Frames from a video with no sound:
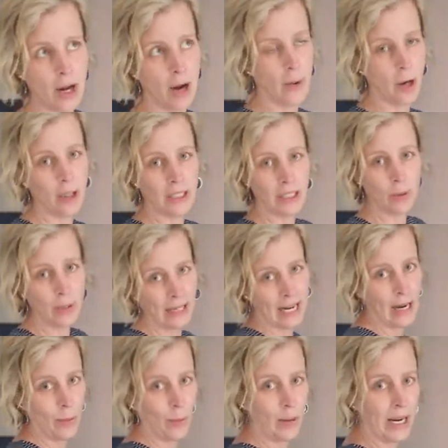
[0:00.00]
I'm only
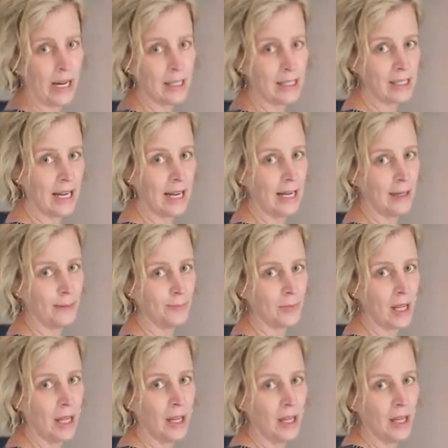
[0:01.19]
28 weeks,
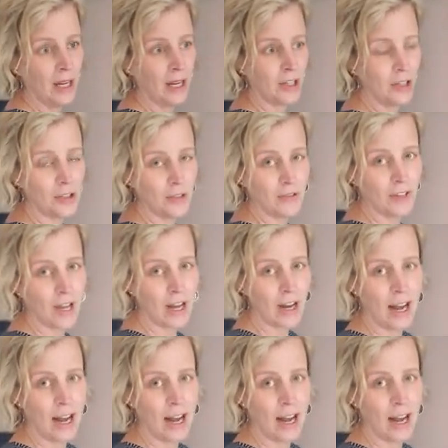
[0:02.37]
and I do feel like